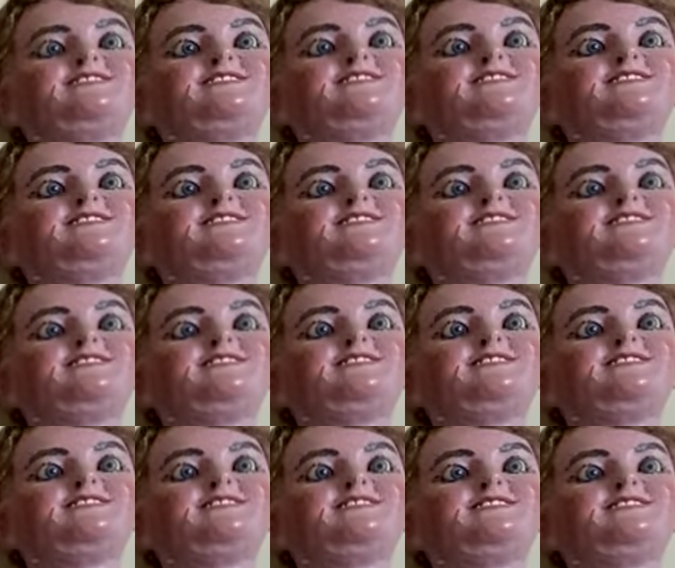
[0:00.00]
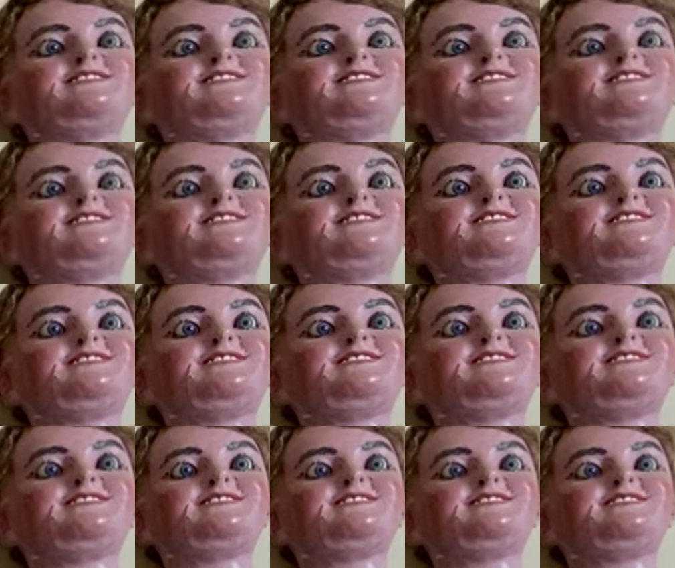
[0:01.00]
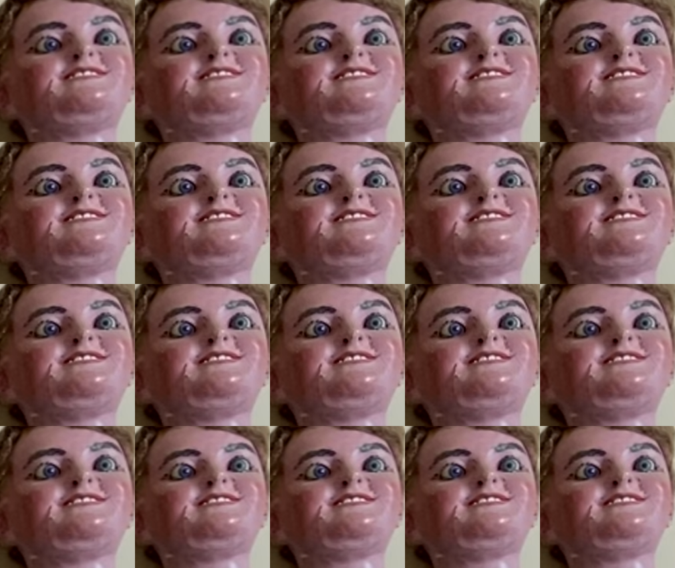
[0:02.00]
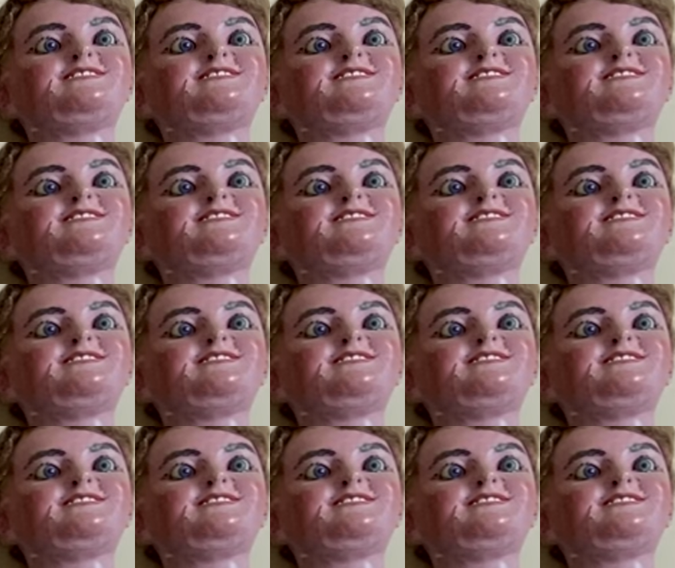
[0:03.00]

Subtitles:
(not speaking)